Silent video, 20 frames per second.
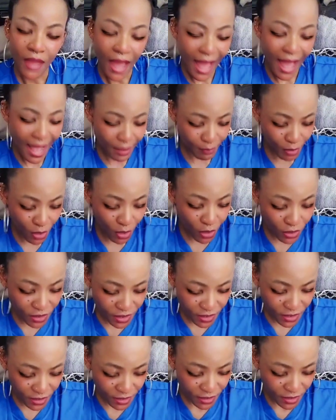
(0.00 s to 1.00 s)
I
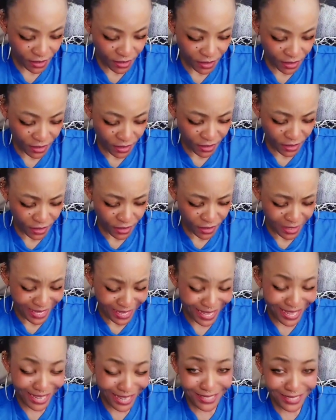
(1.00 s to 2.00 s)
put
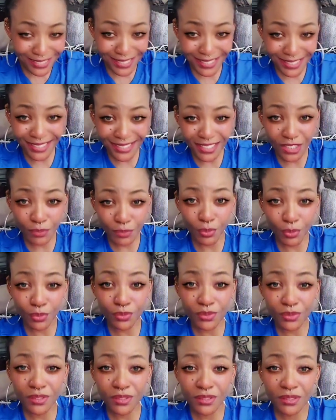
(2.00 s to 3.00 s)
eight
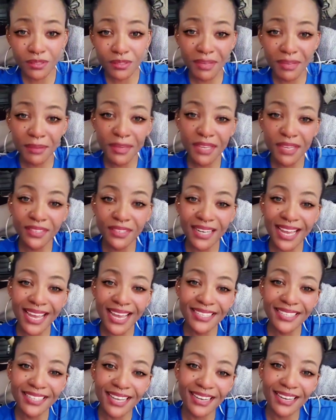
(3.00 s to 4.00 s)
teaspoons, maybe even
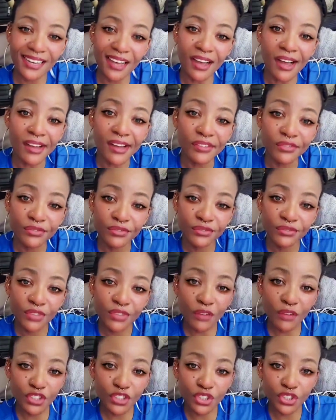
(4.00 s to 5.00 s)
eight and a half
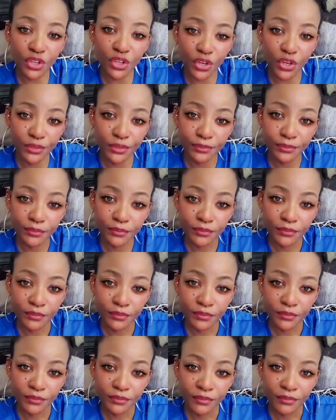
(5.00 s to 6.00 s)
of sugar.
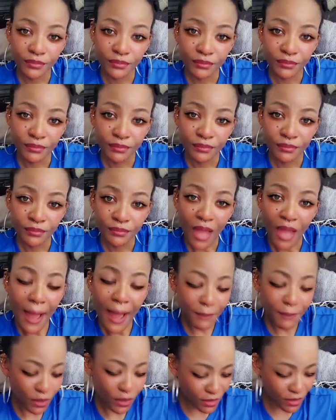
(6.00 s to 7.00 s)
I
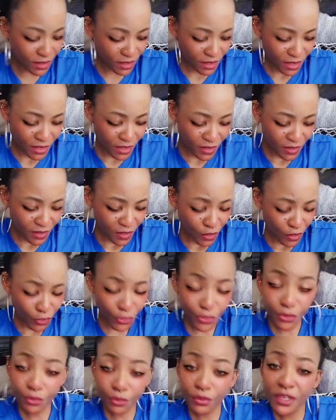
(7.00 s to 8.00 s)
put
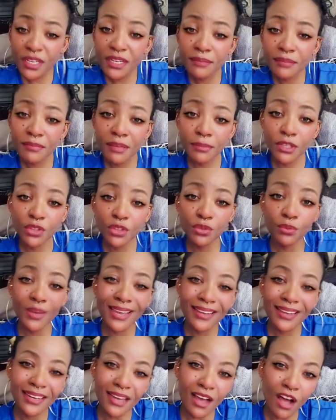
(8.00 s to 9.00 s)
three, maybe three
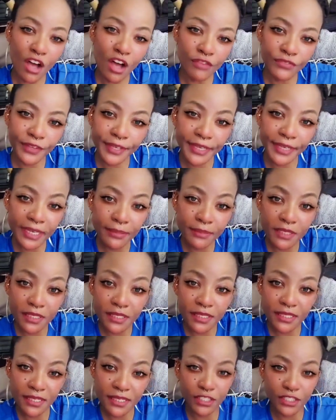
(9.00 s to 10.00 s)
and a half
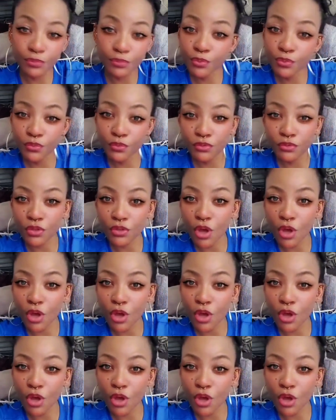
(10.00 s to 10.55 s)
heaped teaspoons